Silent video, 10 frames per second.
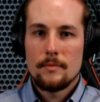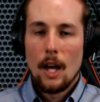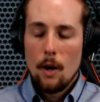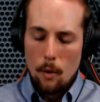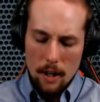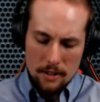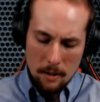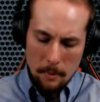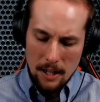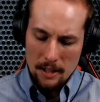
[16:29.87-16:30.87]
Well, as
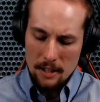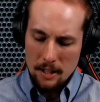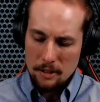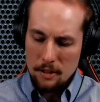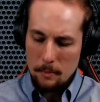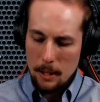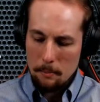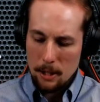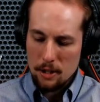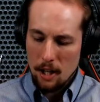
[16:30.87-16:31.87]
somebody that tends to be a
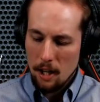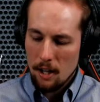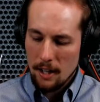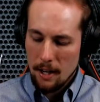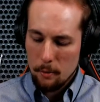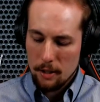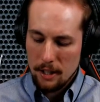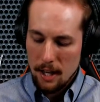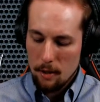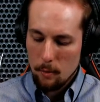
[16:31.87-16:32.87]
budget hawk, I really
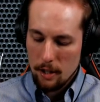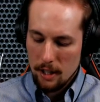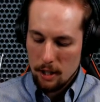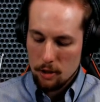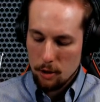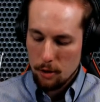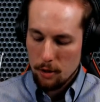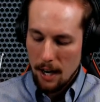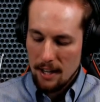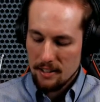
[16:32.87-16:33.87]
kind of want to get your
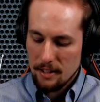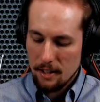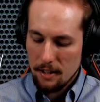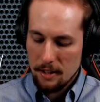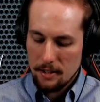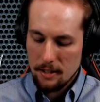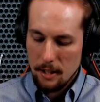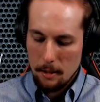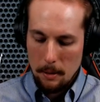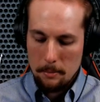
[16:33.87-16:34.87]
idea on this, and,
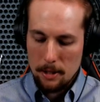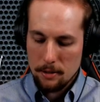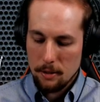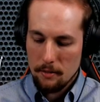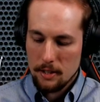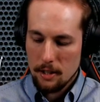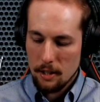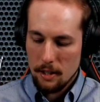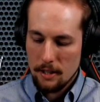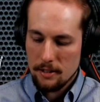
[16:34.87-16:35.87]
and maybe this will give us a
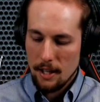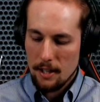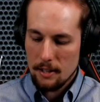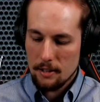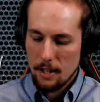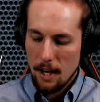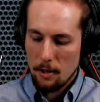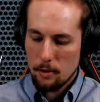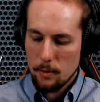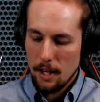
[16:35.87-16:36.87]
little insight into how
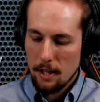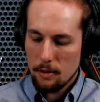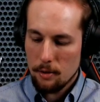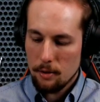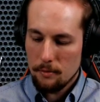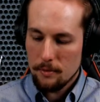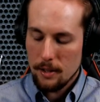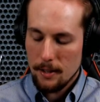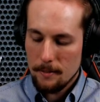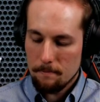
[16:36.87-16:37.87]
you would handle
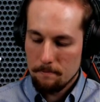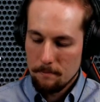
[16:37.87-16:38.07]
um,